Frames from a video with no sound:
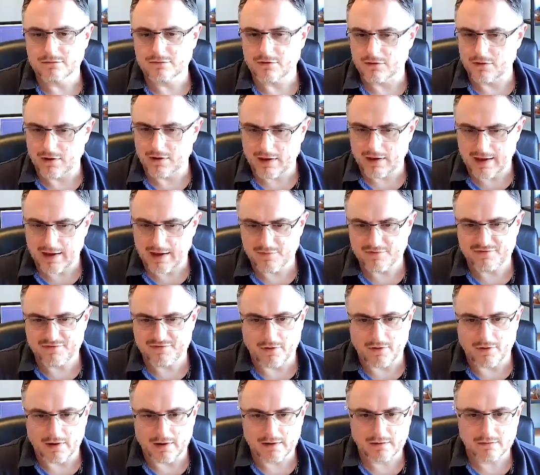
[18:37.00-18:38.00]
so you're
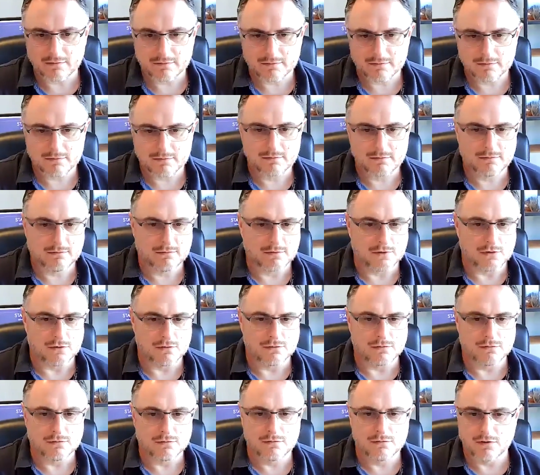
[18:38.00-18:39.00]
gamifying.
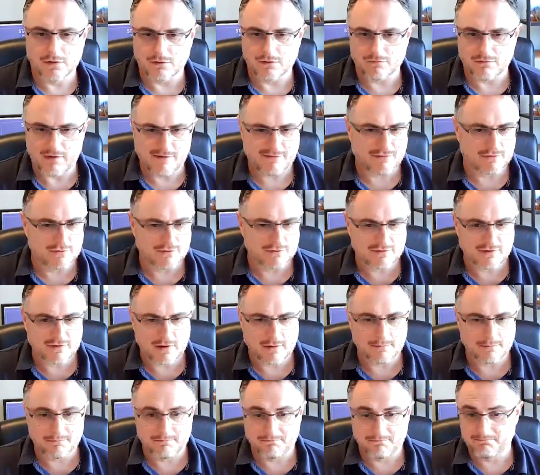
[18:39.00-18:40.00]
You can reference
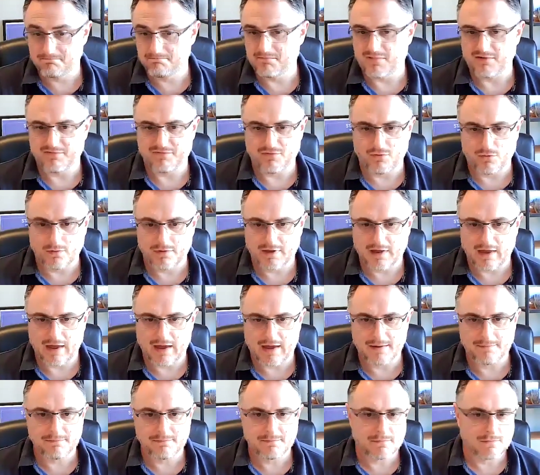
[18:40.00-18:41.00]
it before the
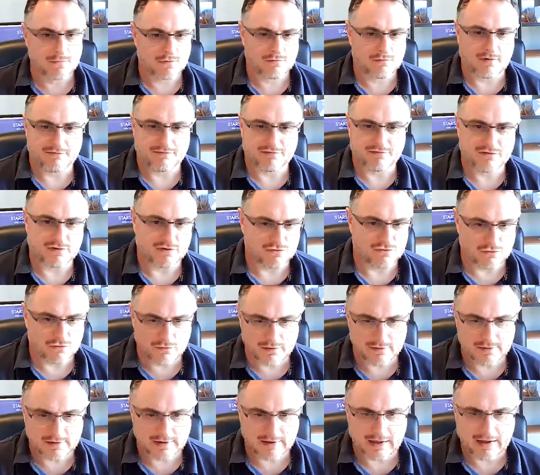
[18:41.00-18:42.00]
game, reference it
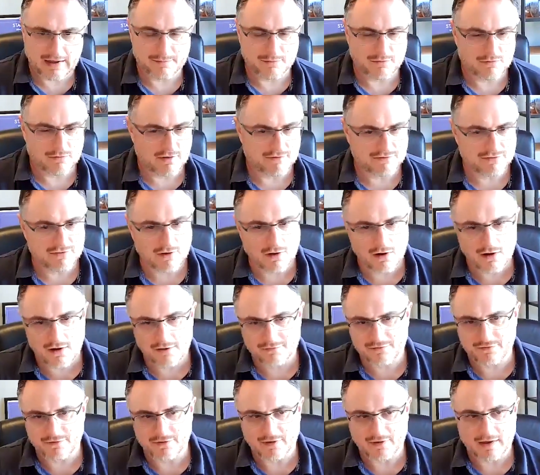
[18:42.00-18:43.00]
during the game, reference it
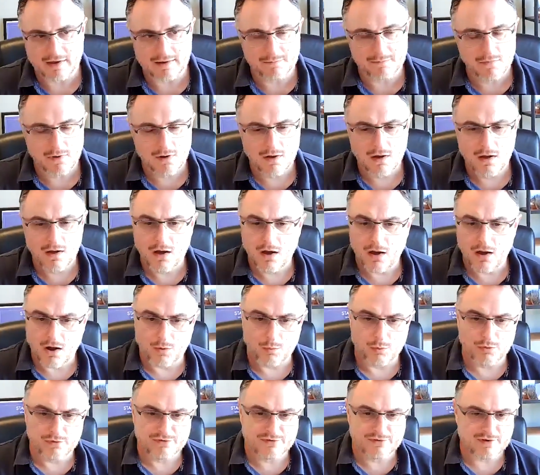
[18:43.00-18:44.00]
after the game. I
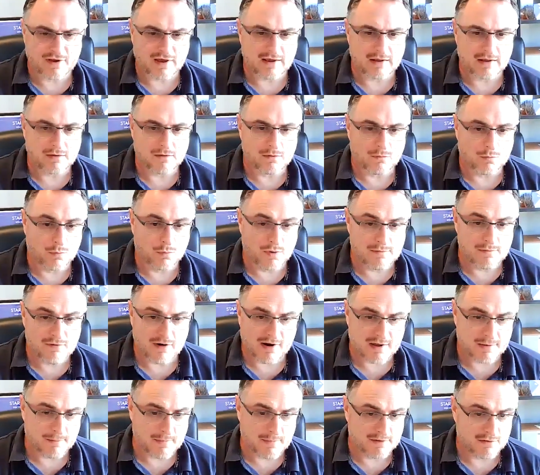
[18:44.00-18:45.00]
would say we
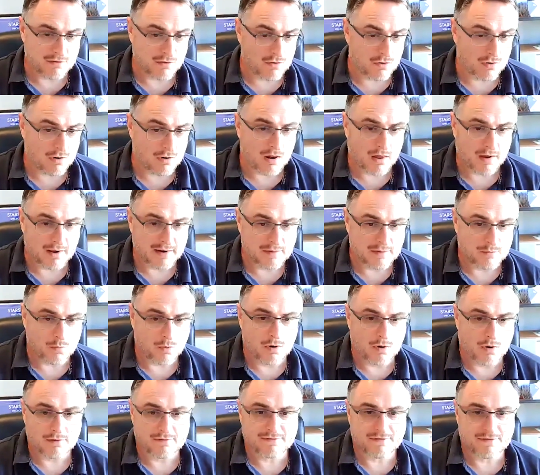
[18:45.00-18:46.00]
recommend an online
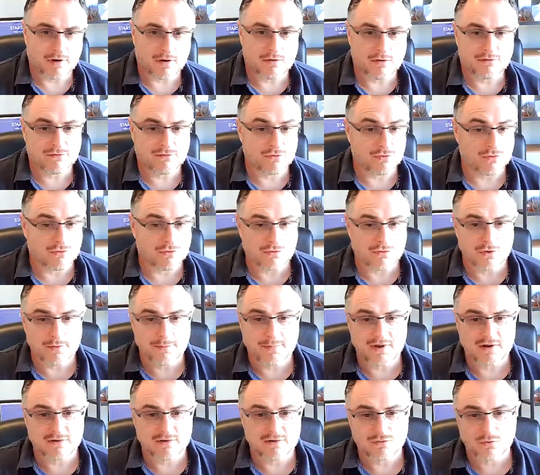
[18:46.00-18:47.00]
workflow through the
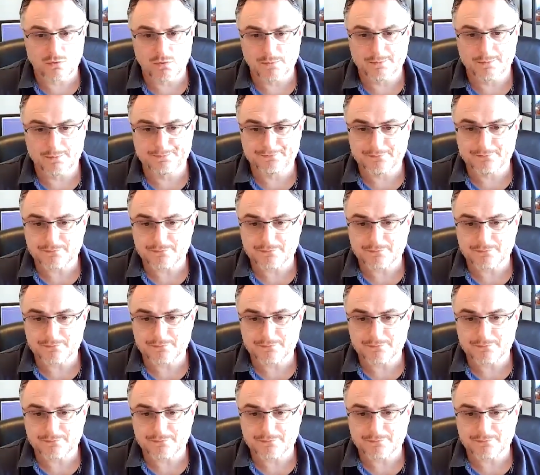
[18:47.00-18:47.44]
Croupier tool.